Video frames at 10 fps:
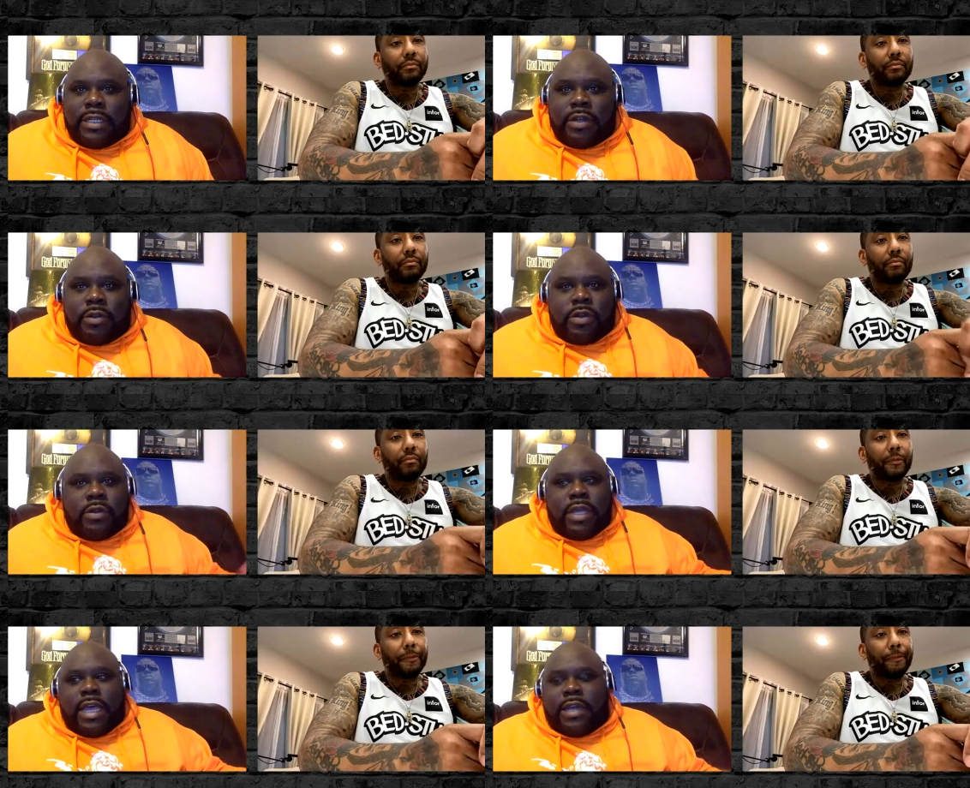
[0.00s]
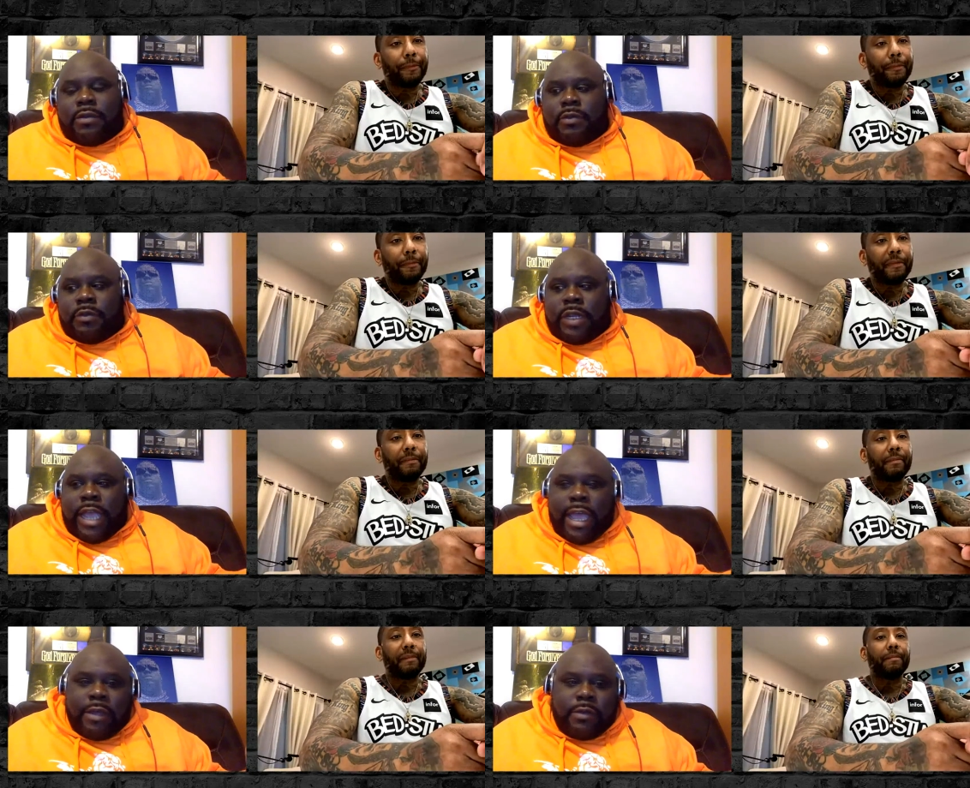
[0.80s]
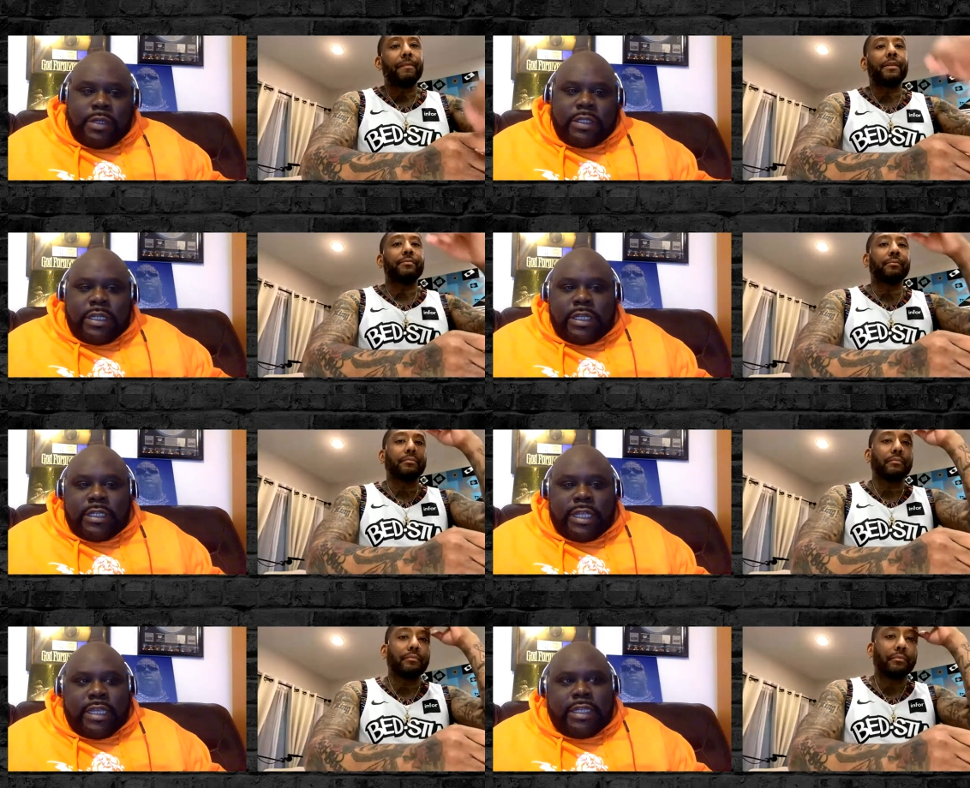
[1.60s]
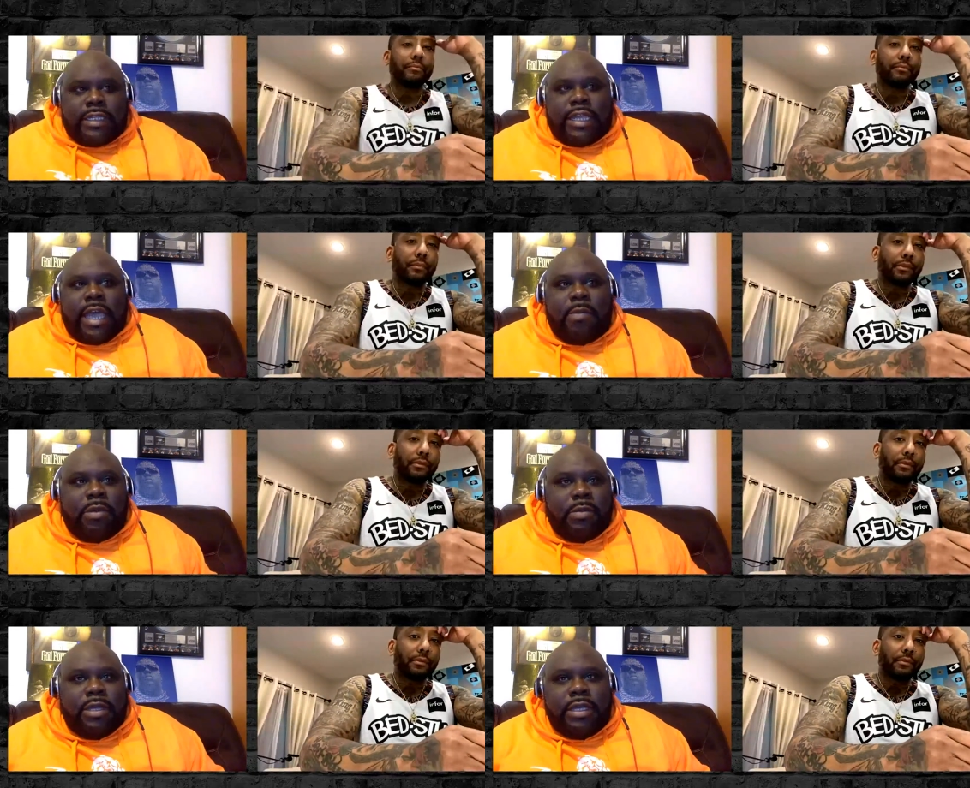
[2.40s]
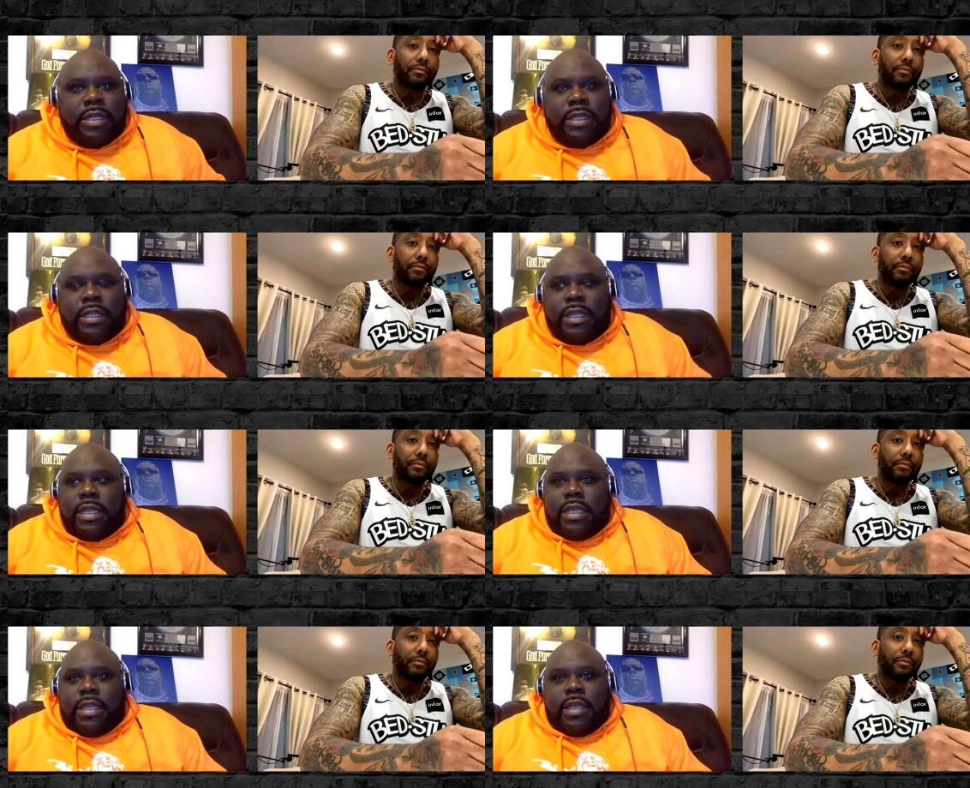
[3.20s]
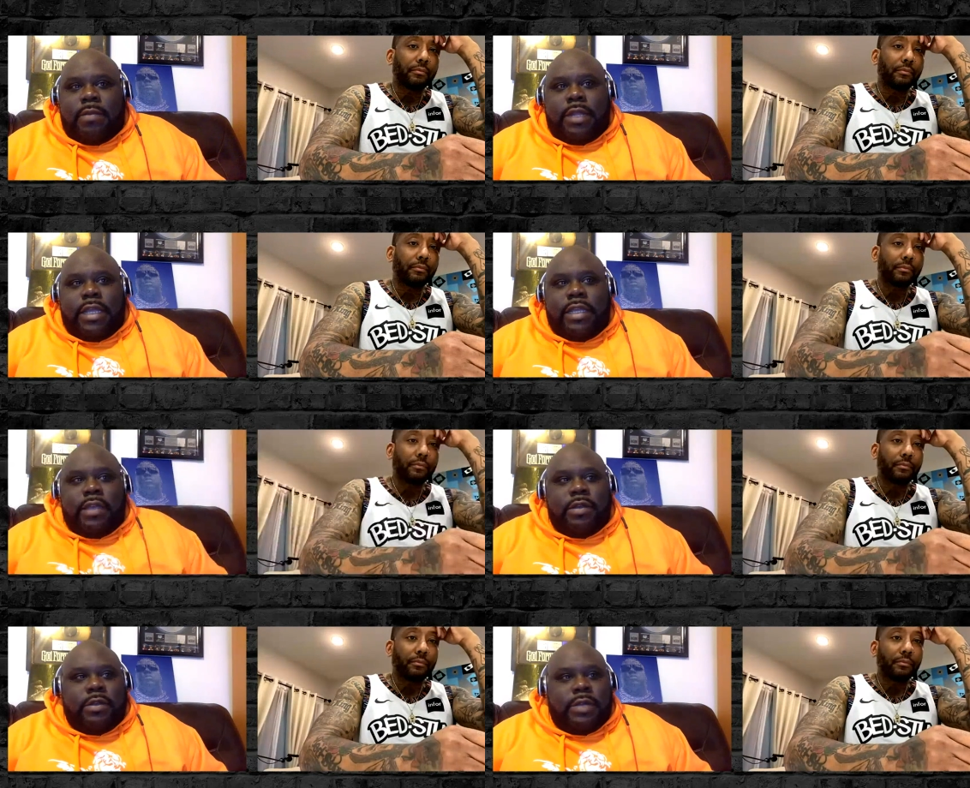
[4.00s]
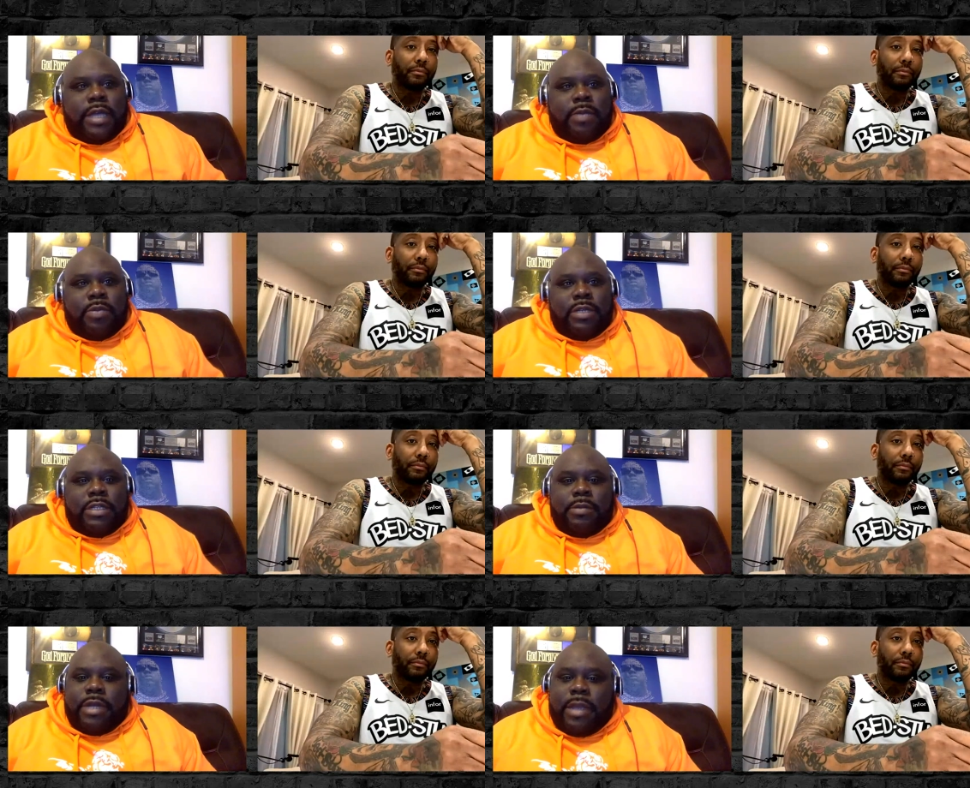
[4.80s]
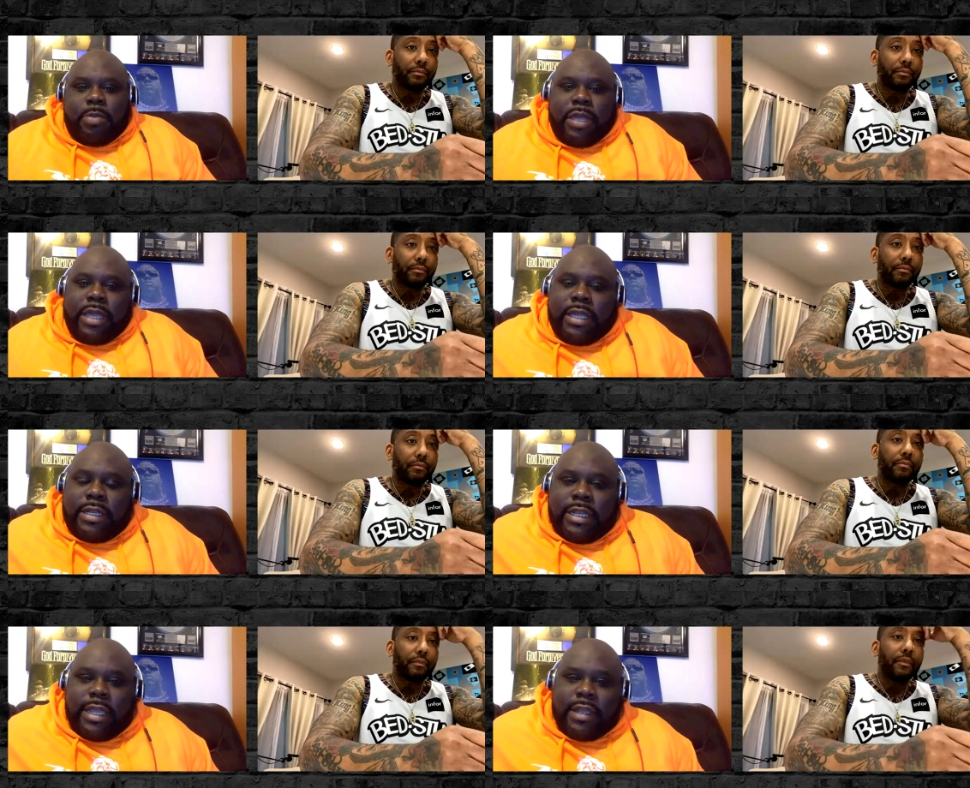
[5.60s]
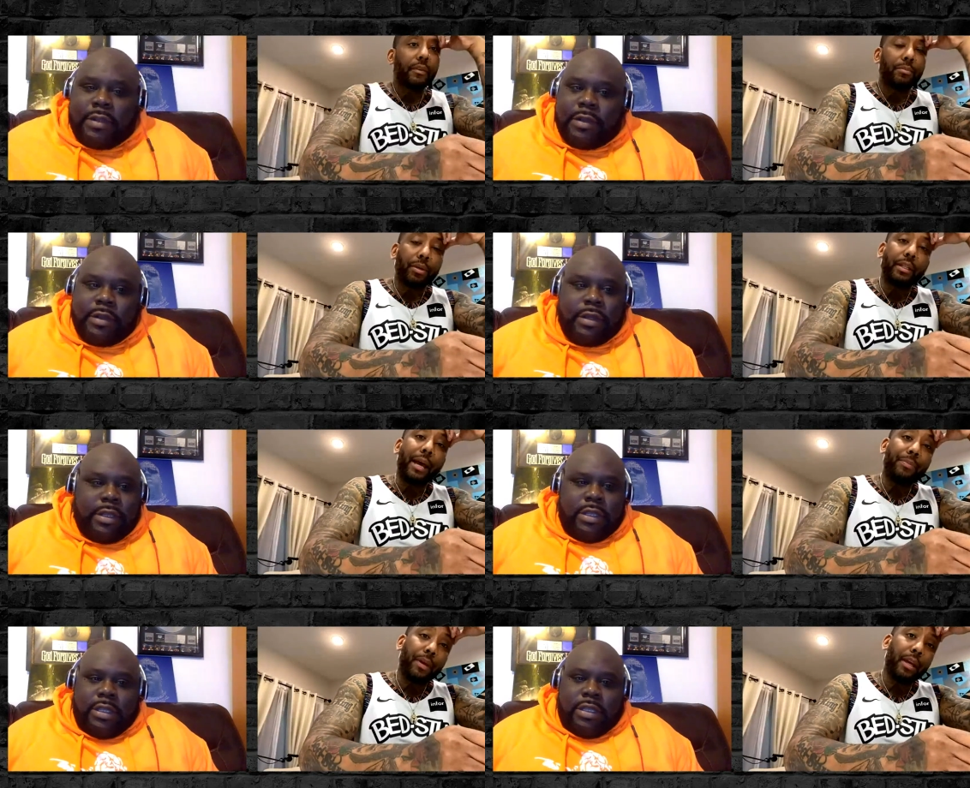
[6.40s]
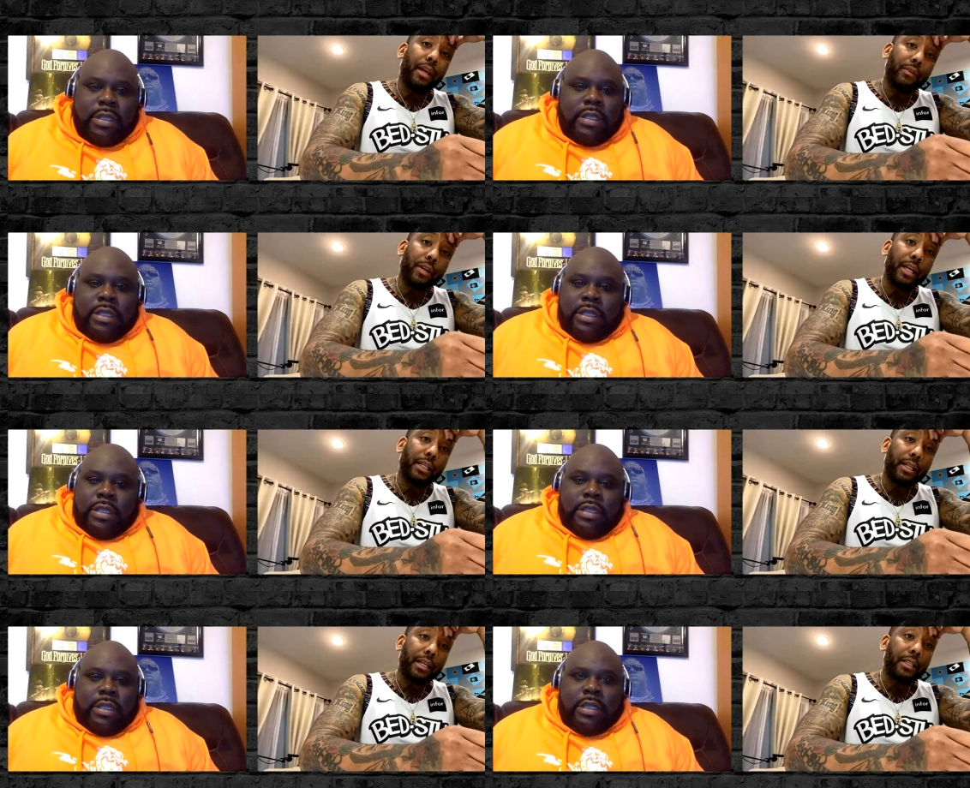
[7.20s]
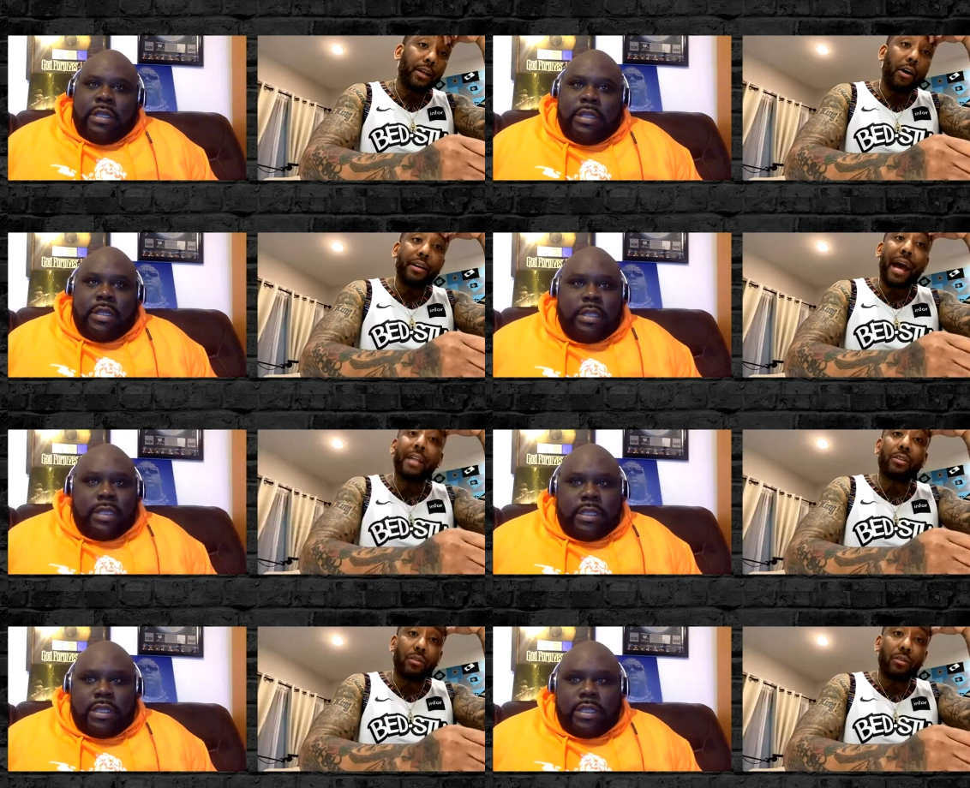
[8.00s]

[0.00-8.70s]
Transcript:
Speaker 1: they don't know how to react when things like this happen, man. And I'm like, yo, you got to put some of that pain down. Put that pain, right?
Speaker 2: It's hard not to.